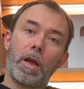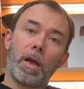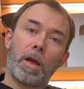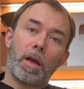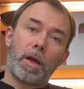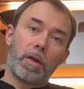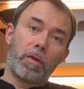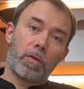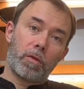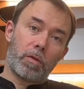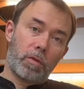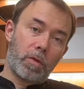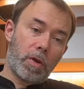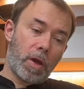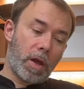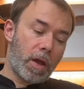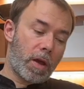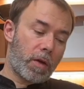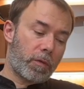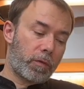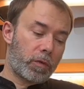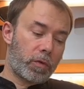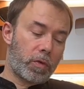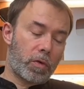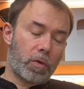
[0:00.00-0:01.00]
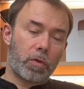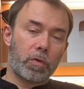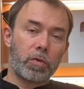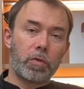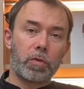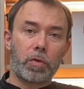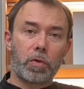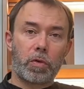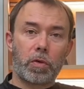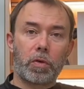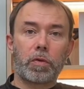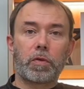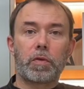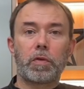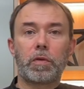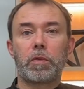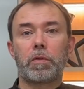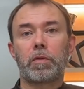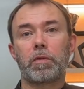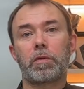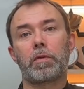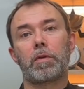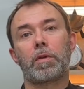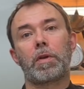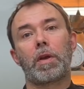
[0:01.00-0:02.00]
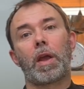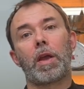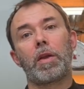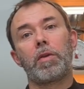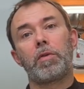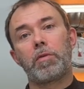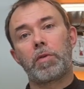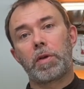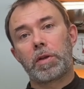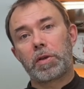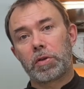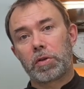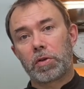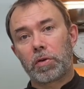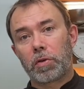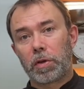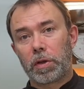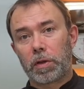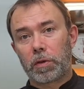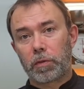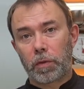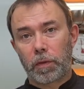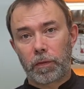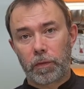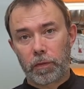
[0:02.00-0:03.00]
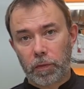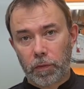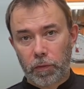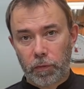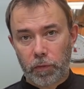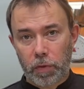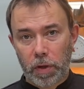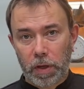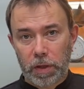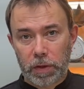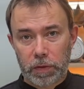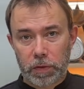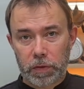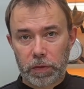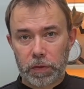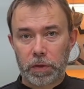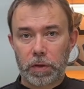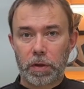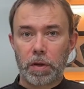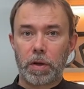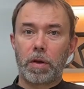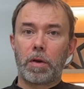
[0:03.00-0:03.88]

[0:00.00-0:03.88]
and the day after you cut it and you enjoy it with your friends,